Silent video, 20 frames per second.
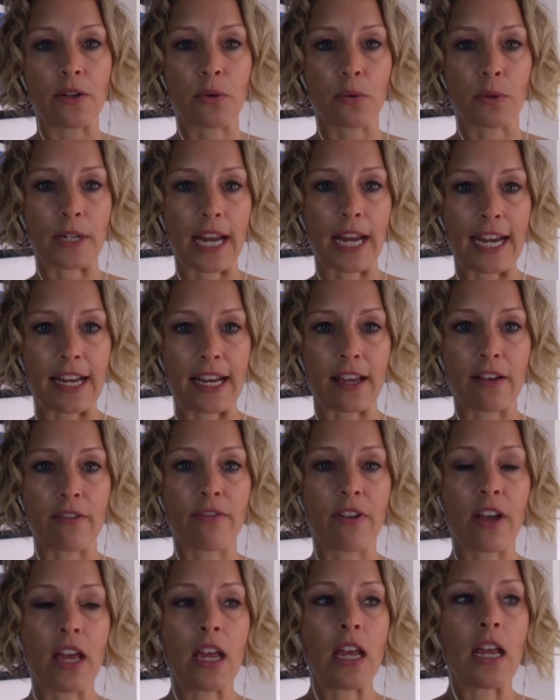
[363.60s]
creative,
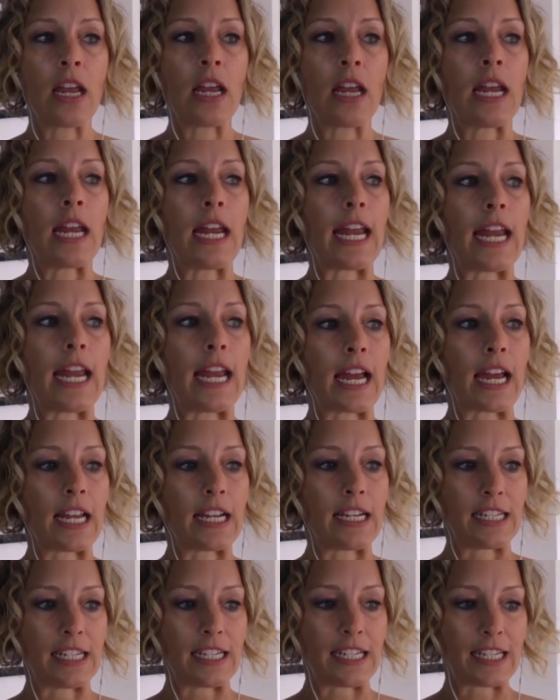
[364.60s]

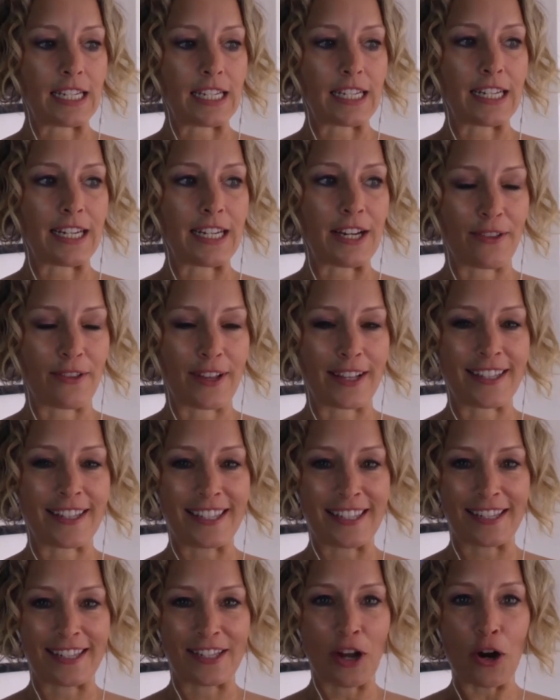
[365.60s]
and you know that's
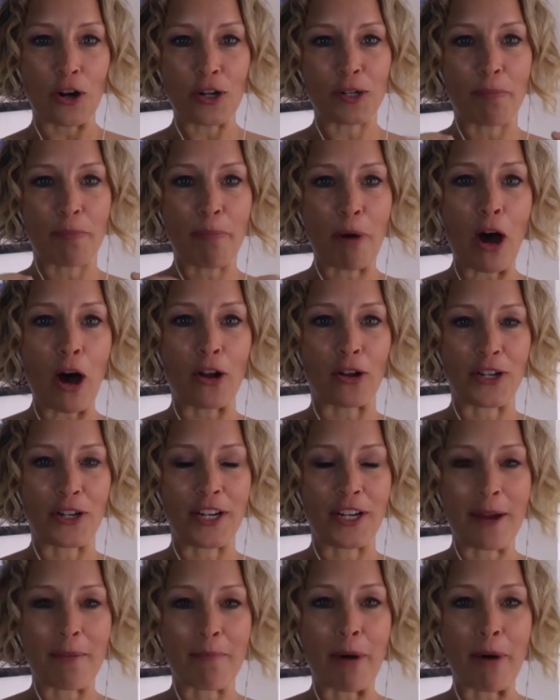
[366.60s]
it's hard to bottle. You
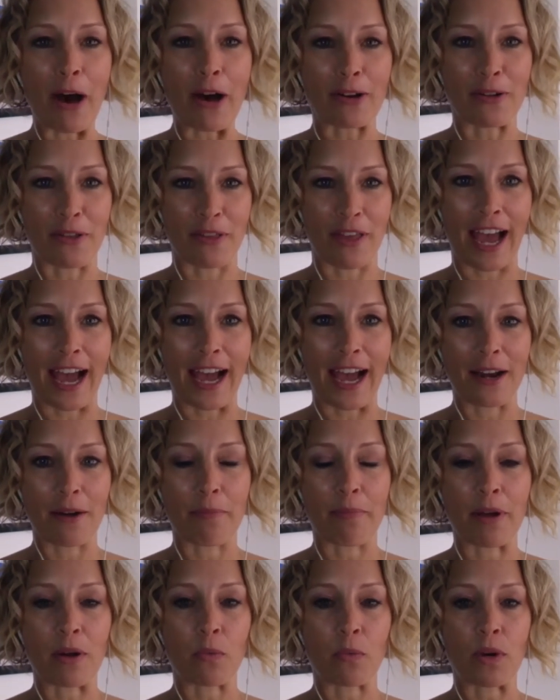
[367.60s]
can't bottle that,
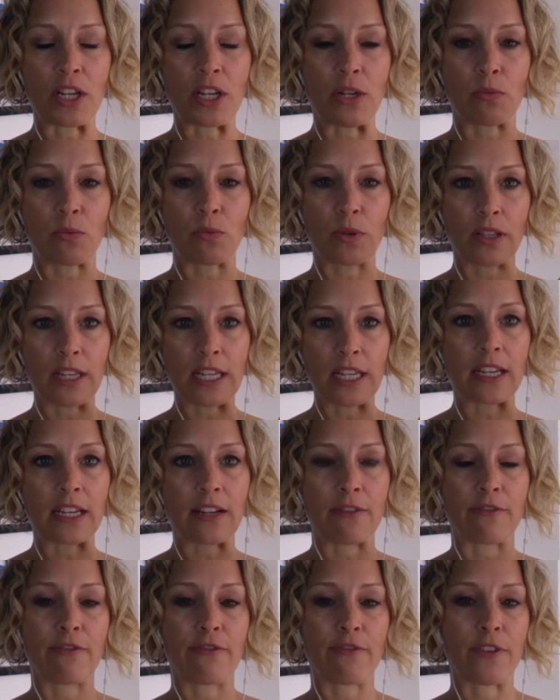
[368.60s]
but when you really
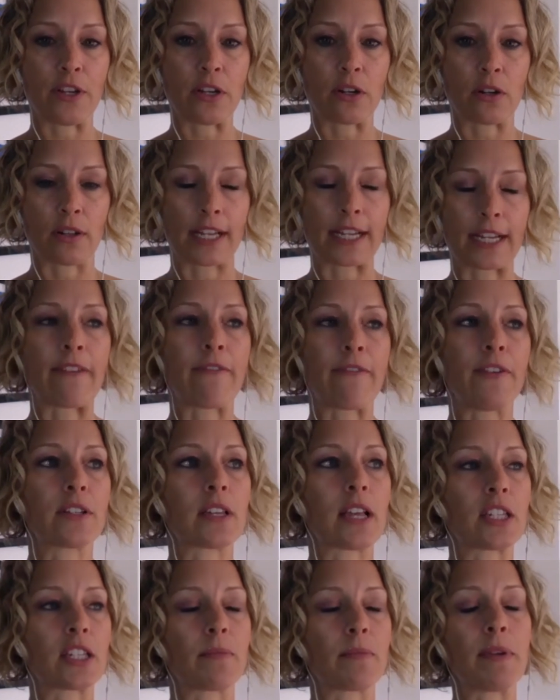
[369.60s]
can feel like I feel
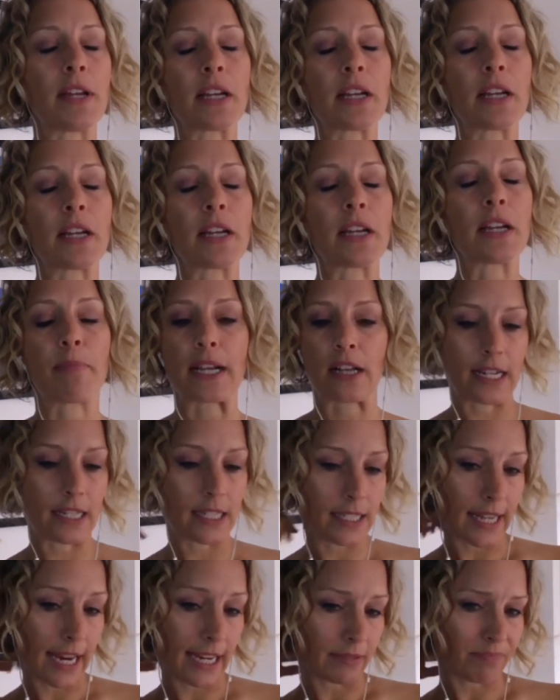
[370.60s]
so many my
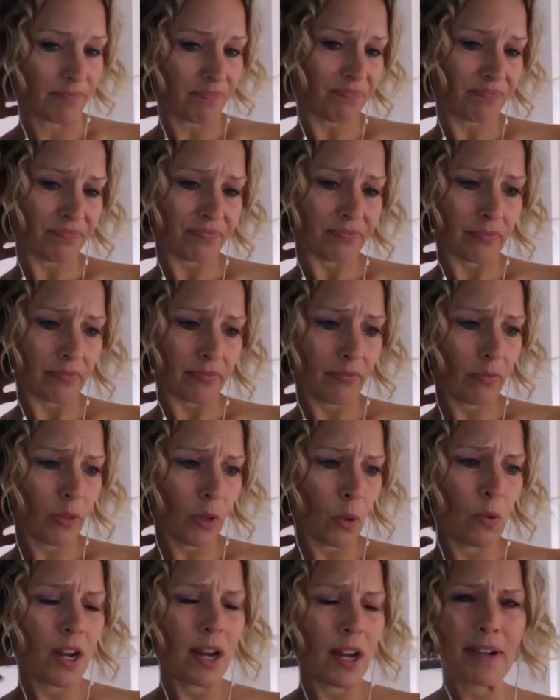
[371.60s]
clients say
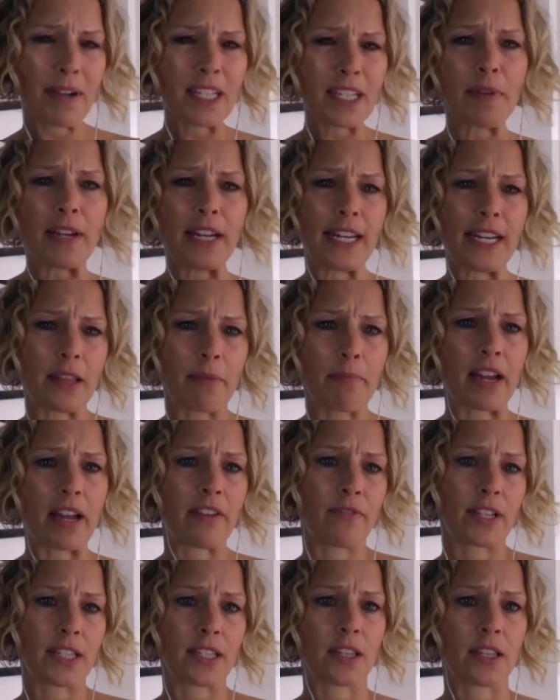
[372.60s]
when I'm explaining the
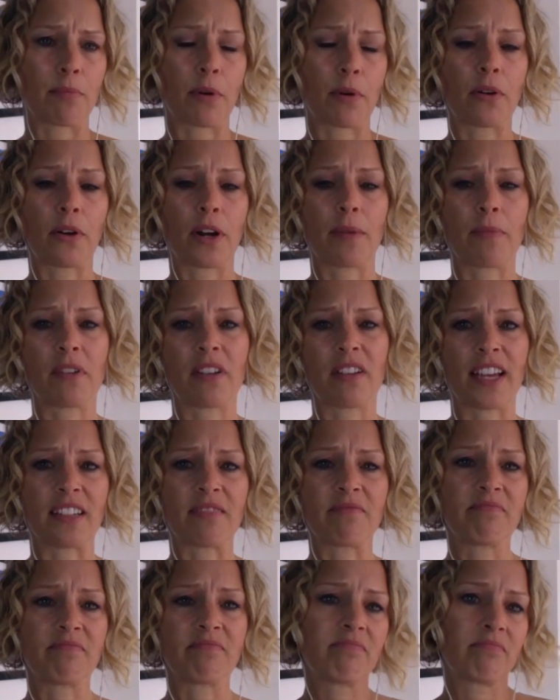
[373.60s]
benefits of the program, they're like,
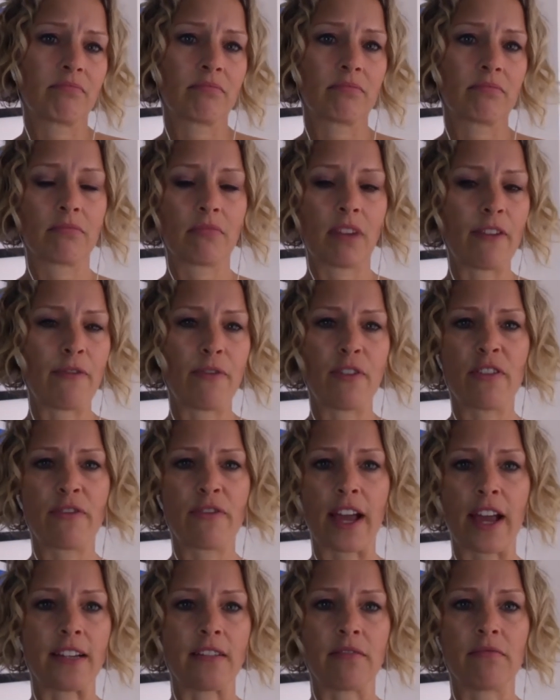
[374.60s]
I feel
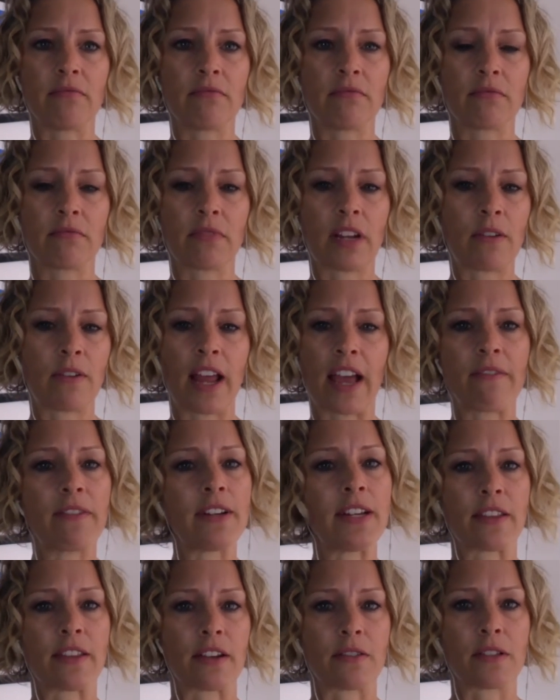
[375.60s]
fine. I don't have any
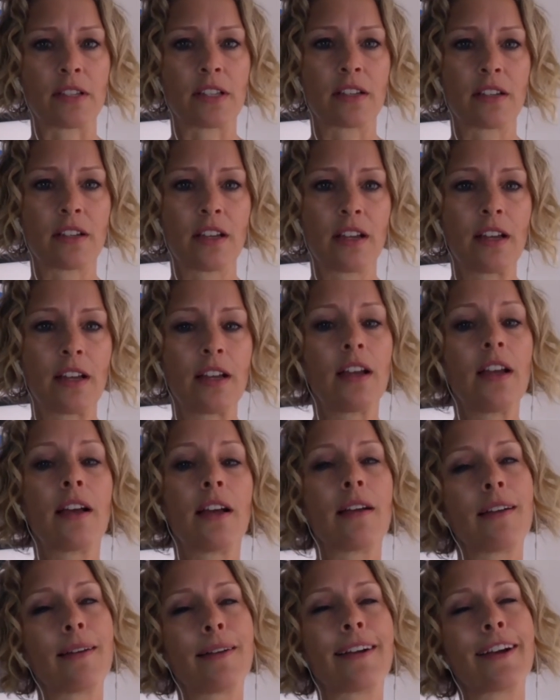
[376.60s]
of those.
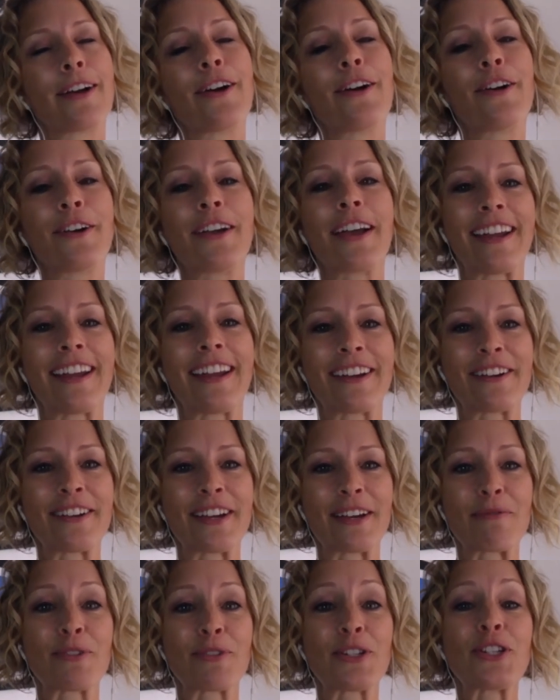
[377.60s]
I, okay,
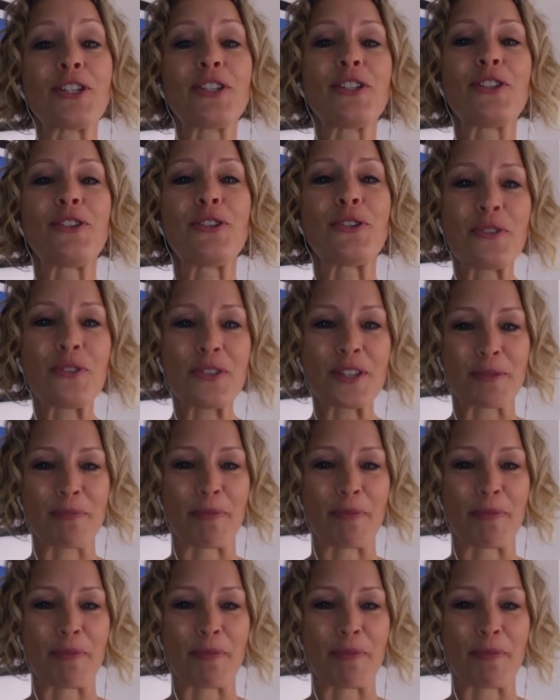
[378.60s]
okay, we'll just do this